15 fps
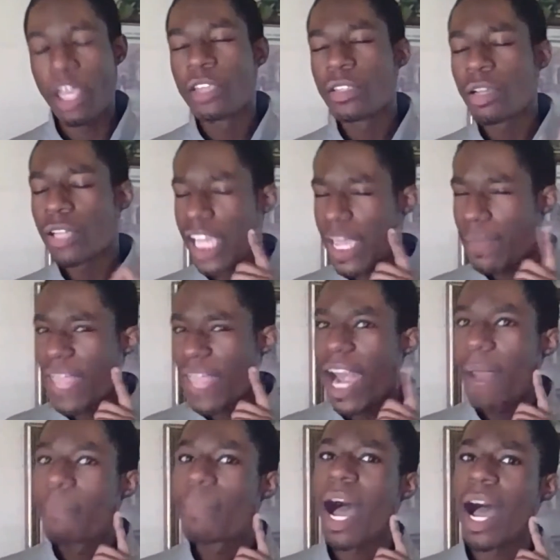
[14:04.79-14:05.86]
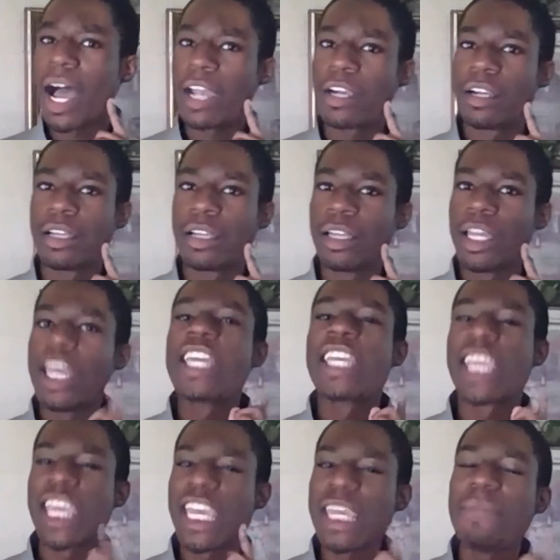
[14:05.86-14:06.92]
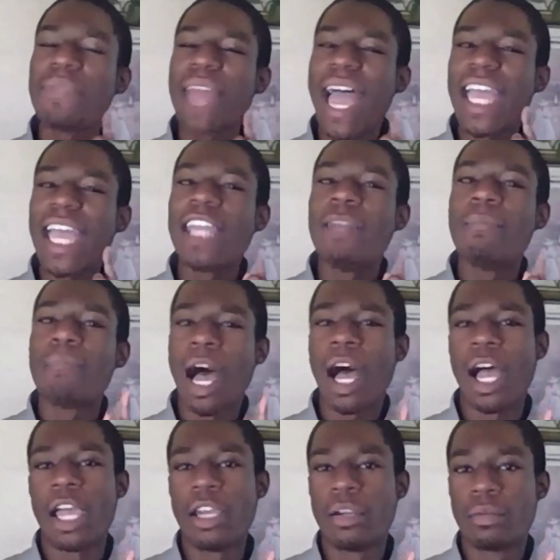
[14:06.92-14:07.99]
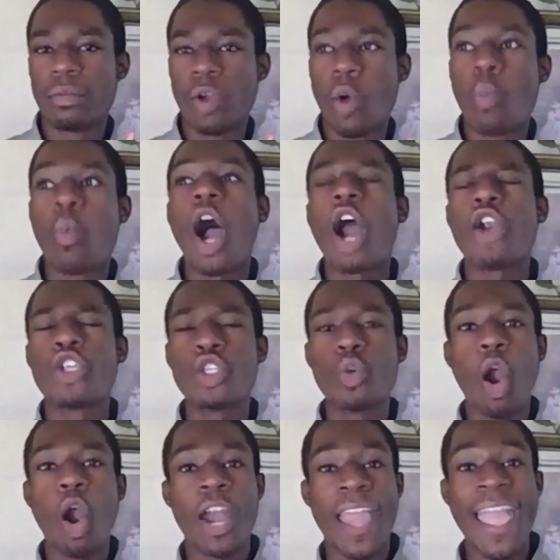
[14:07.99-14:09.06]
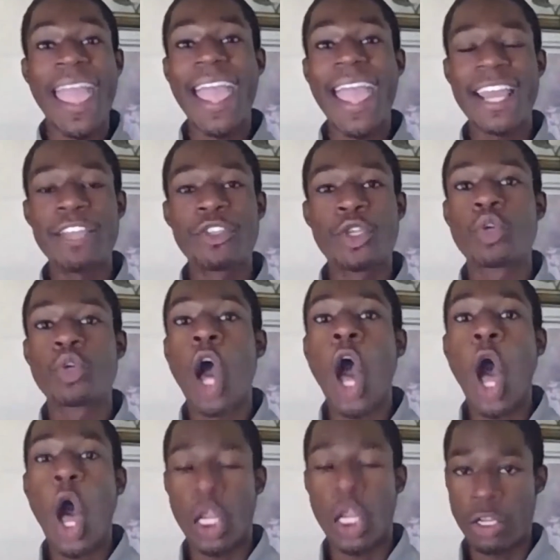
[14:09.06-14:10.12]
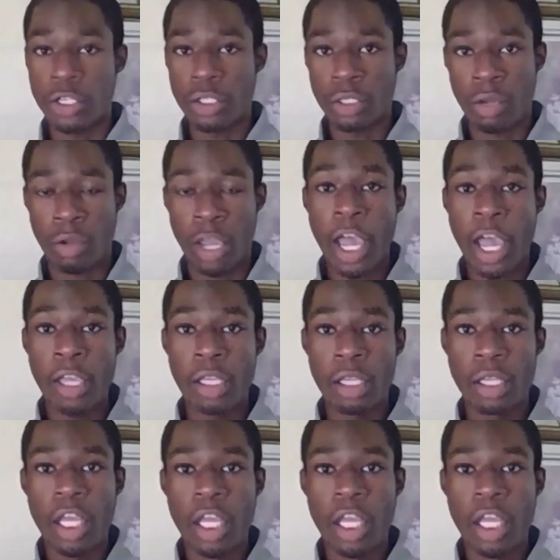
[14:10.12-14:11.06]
So keep that in mind. Keep that in mind while you are heading to college, okay?